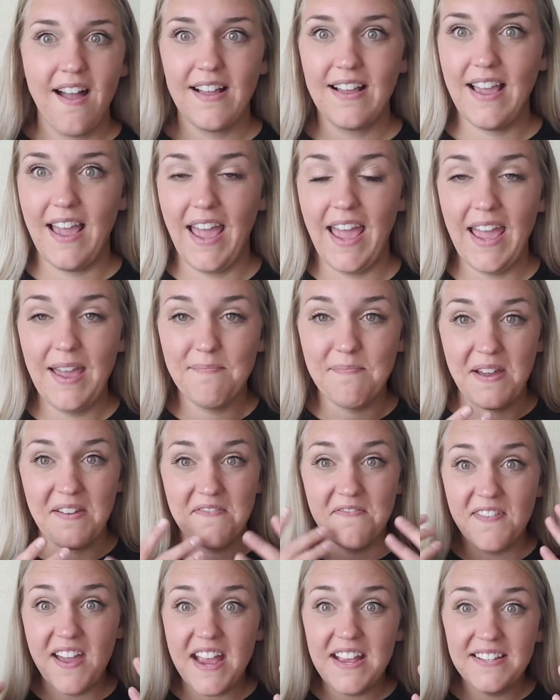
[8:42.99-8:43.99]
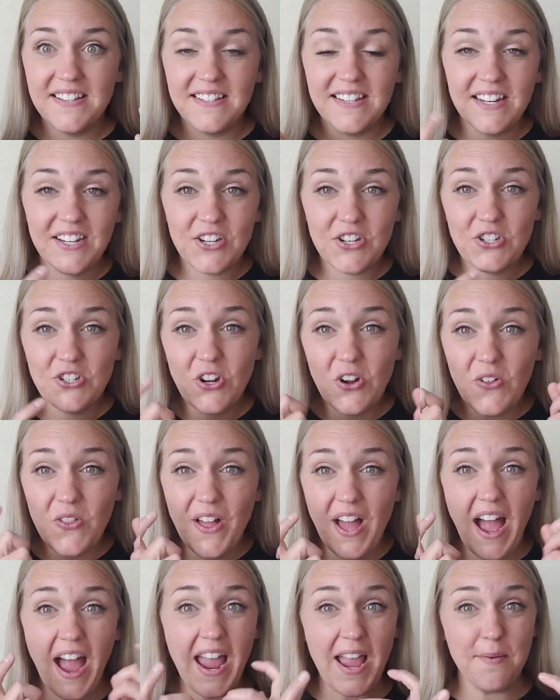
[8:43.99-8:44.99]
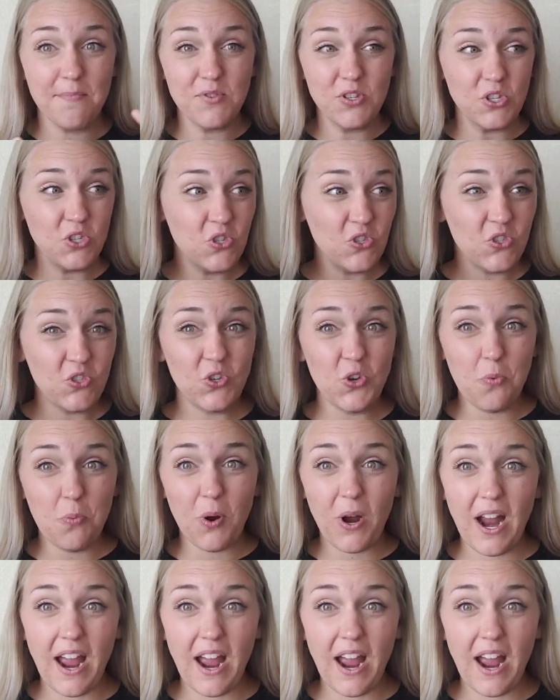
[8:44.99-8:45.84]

Okay, my face is gonna show that I am super